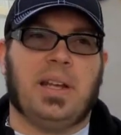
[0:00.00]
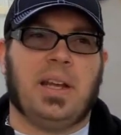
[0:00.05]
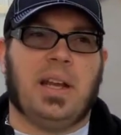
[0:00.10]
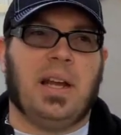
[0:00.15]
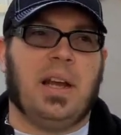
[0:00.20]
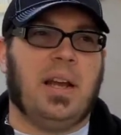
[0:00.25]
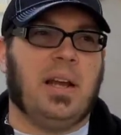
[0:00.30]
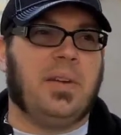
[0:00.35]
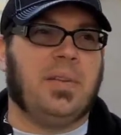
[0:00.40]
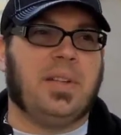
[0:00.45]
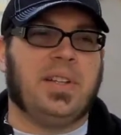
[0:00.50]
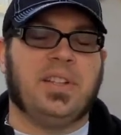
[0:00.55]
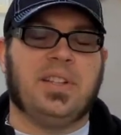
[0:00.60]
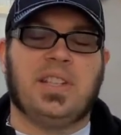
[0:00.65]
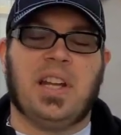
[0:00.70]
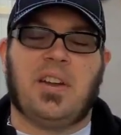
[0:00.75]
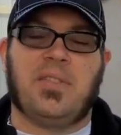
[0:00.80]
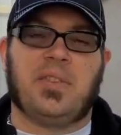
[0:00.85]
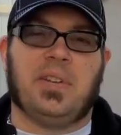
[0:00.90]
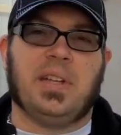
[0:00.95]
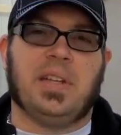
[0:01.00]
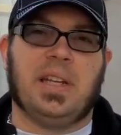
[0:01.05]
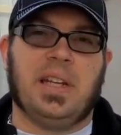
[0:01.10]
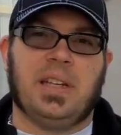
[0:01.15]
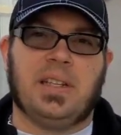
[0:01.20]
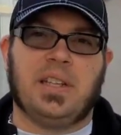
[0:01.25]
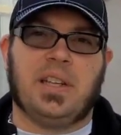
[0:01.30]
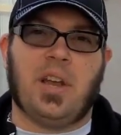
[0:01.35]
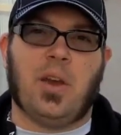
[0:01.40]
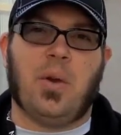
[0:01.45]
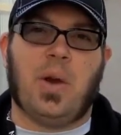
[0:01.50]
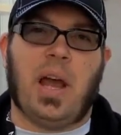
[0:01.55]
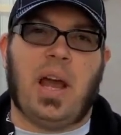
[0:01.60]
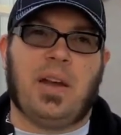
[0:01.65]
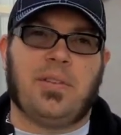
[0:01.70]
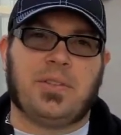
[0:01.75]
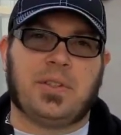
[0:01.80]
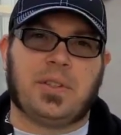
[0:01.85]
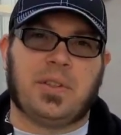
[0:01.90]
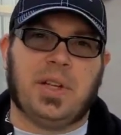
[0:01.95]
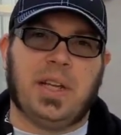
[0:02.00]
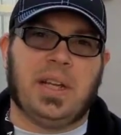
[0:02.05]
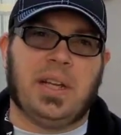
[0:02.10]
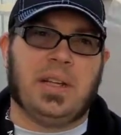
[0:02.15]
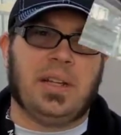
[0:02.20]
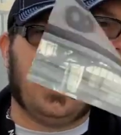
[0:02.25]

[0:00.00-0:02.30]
You definitely need to go after it.